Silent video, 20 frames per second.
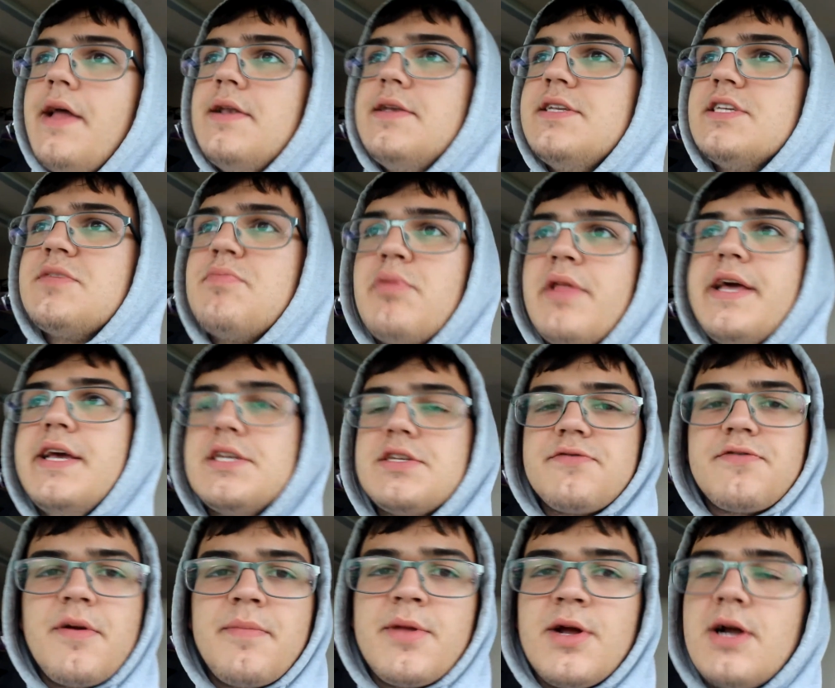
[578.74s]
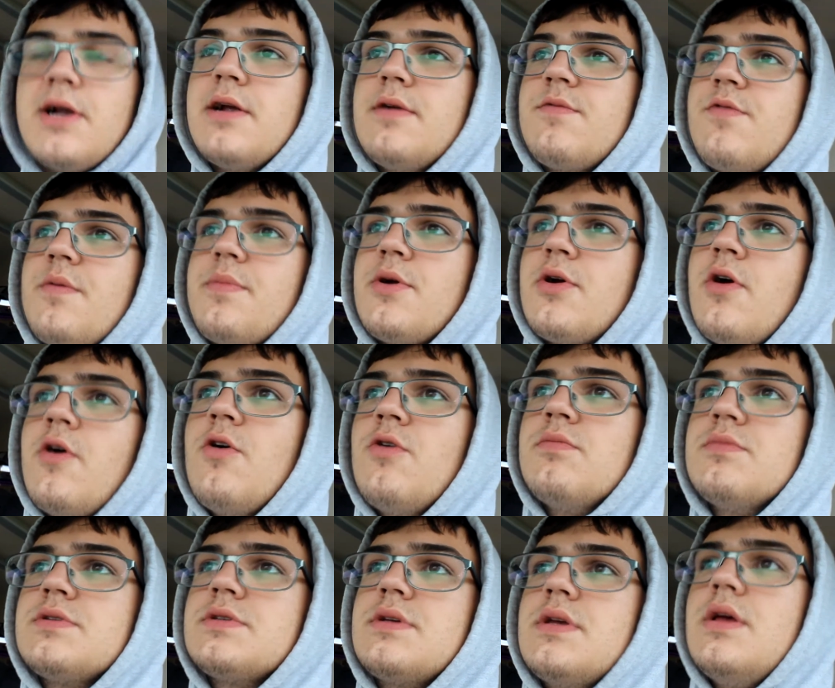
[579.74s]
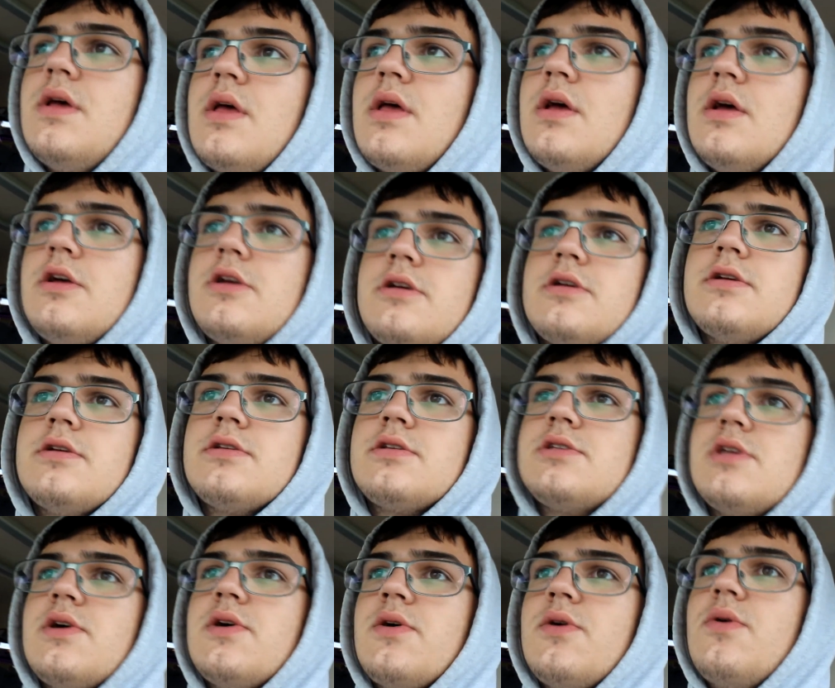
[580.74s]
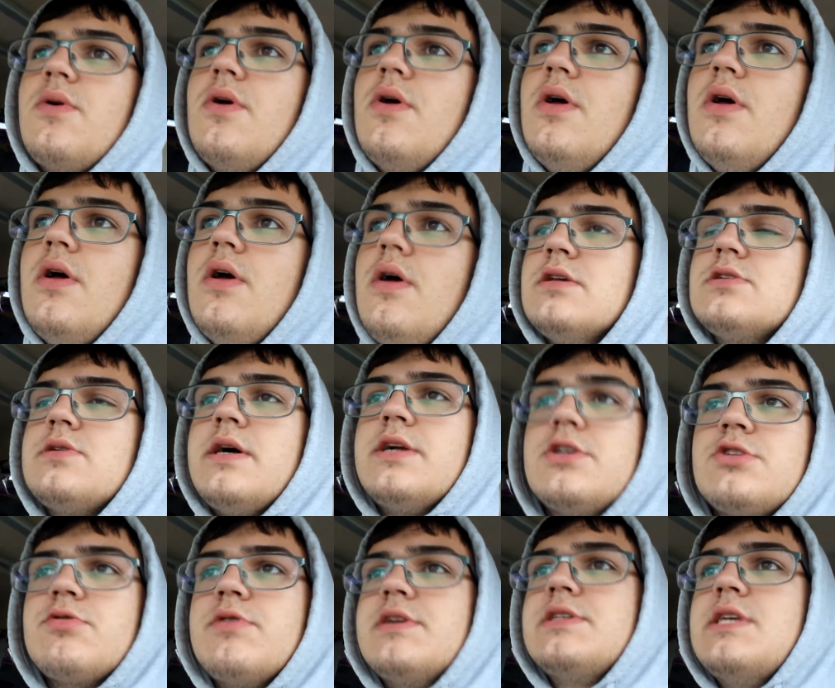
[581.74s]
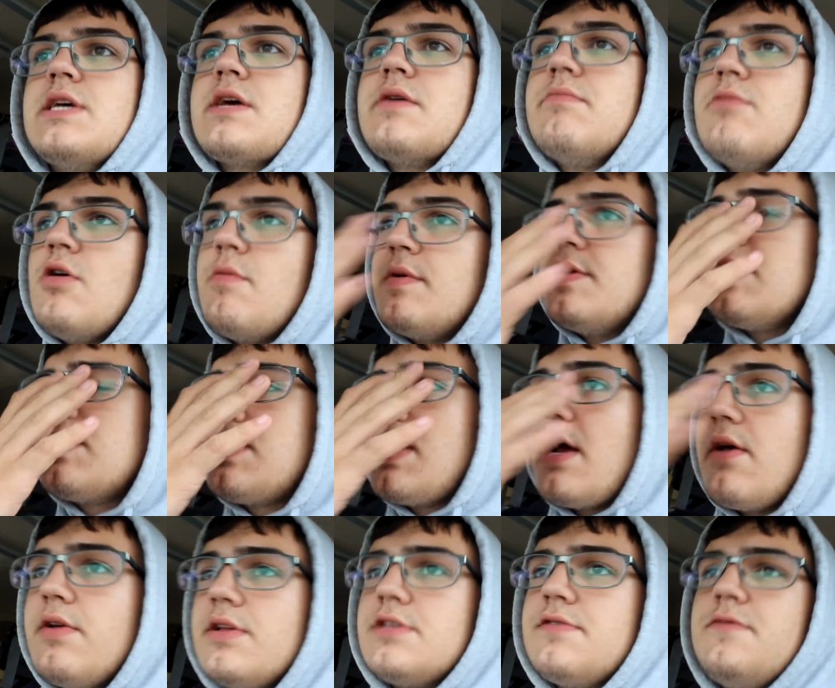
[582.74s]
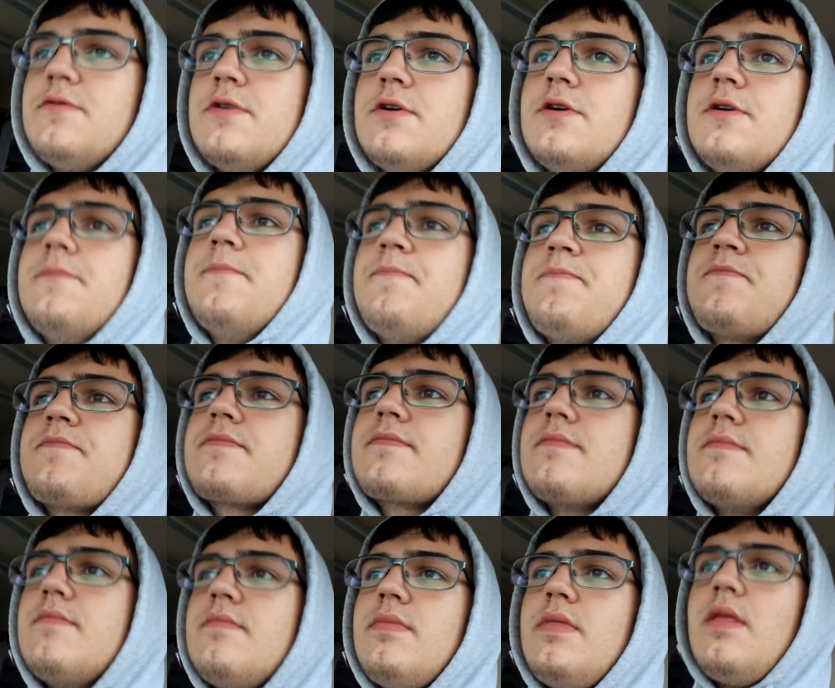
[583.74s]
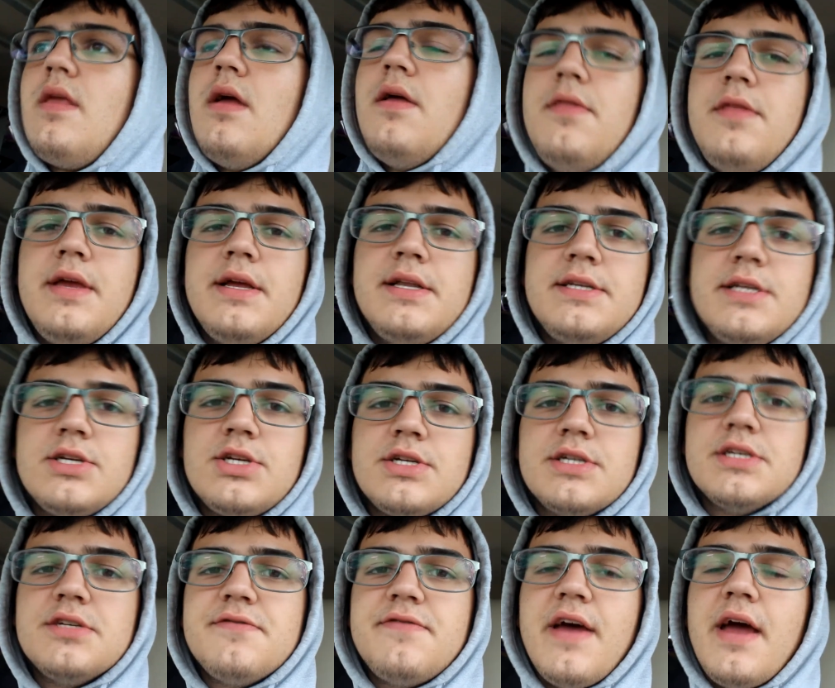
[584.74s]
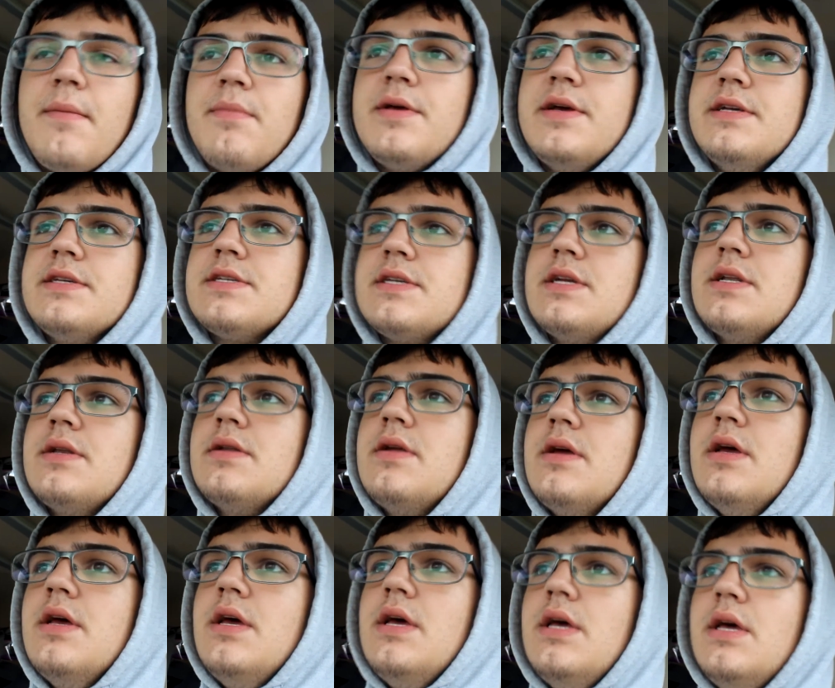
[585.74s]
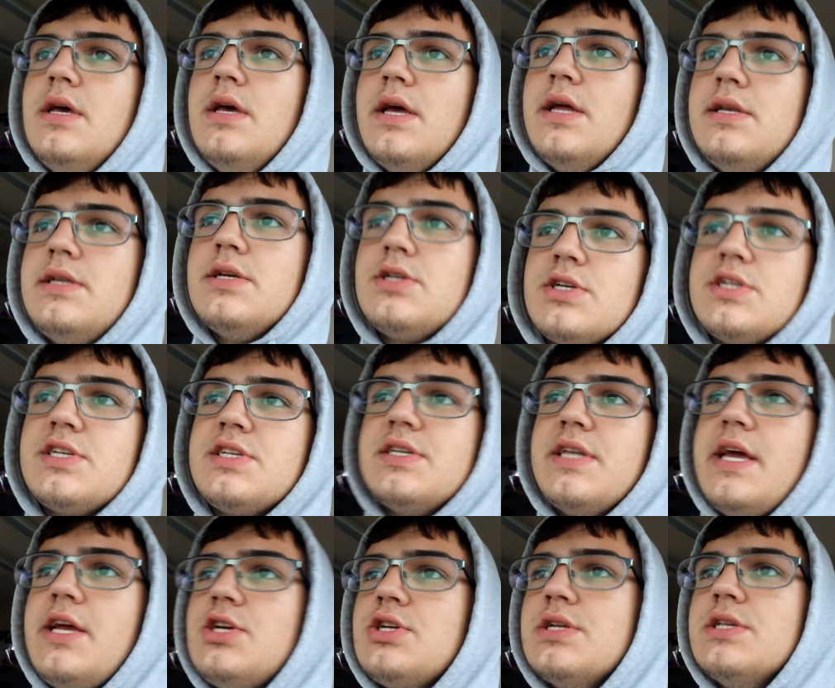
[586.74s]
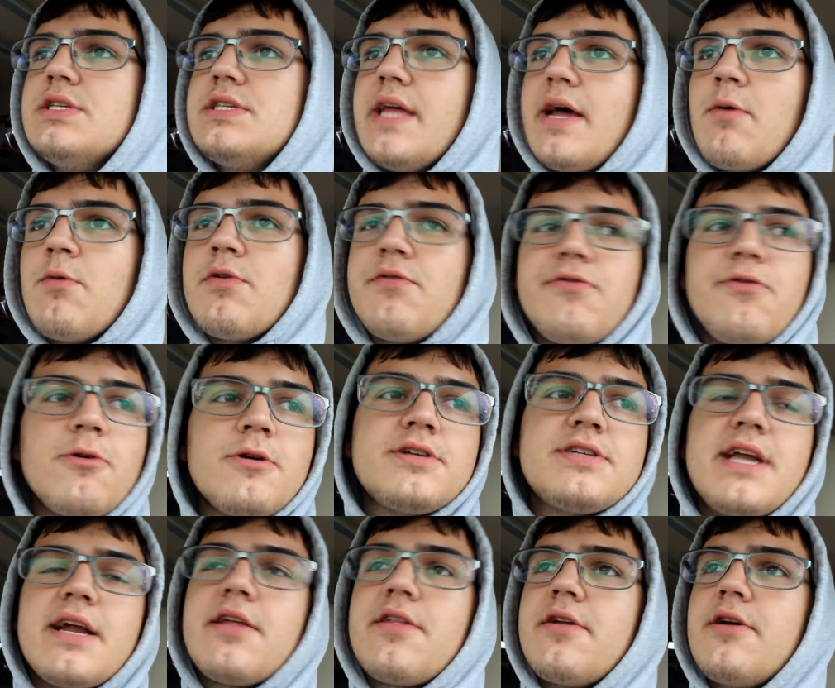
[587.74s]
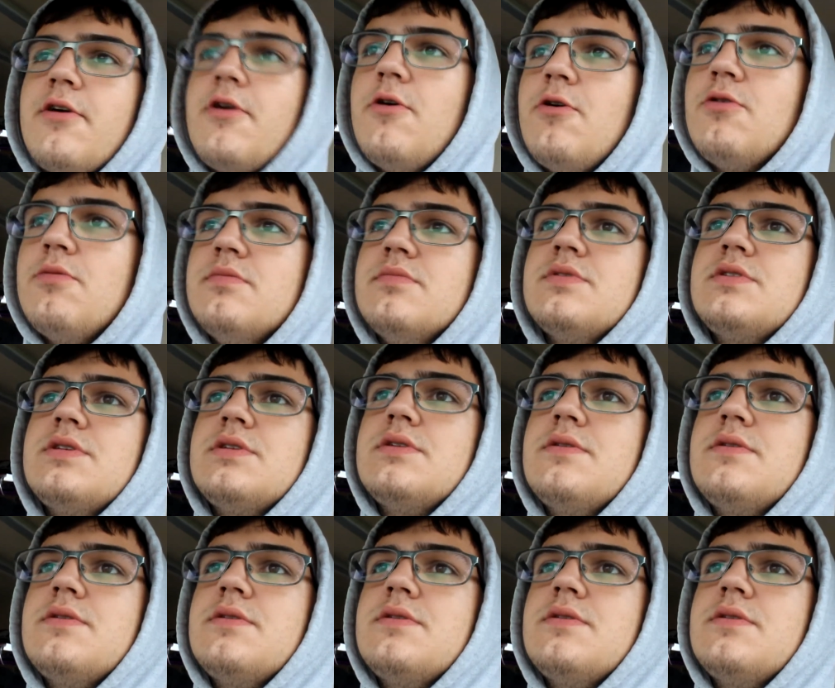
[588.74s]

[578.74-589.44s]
displaced from their homes. So I just want to take a moment of silence for the indigenous families and indigenous nations that were forced out of their homes,